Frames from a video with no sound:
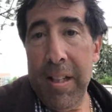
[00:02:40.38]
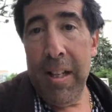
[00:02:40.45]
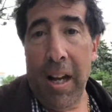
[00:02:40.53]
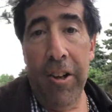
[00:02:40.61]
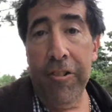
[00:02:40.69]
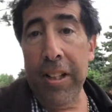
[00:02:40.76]

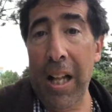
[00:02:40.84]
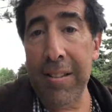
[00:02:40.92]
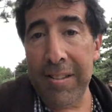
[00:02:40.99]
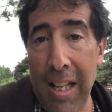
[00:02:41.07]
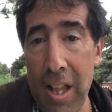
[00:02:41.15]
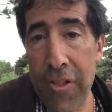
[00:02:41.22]
$100
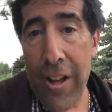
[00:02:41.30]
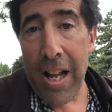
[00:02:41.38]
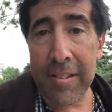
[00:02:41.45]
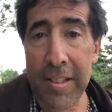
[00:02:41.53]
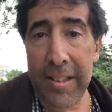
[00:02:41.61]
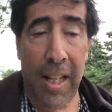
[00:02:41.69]
a day,
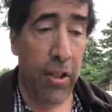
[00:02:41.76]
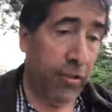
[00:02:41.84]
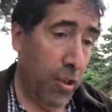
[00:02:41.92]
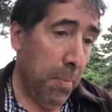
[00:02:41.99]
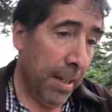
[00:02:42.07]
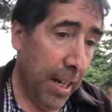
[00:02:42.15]
$1,000 a day. You
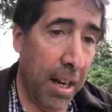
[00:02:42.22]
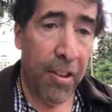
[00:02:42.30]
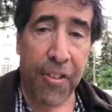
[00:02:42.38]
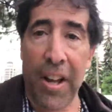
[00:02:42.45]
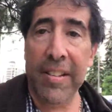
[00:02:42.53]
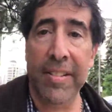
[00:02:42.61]
say, oh my God,
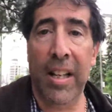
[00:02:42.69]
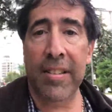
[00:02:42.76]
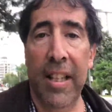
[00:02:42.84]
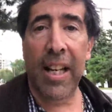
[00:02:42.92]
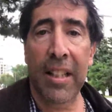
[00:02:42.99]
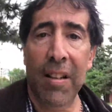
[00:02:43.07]
$1,000
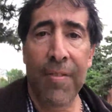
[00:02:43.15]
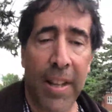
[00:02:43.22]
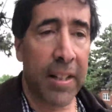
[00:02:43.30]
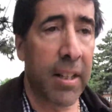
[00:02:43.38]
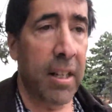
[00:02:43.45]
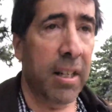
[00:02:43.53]
a day, I'd love that.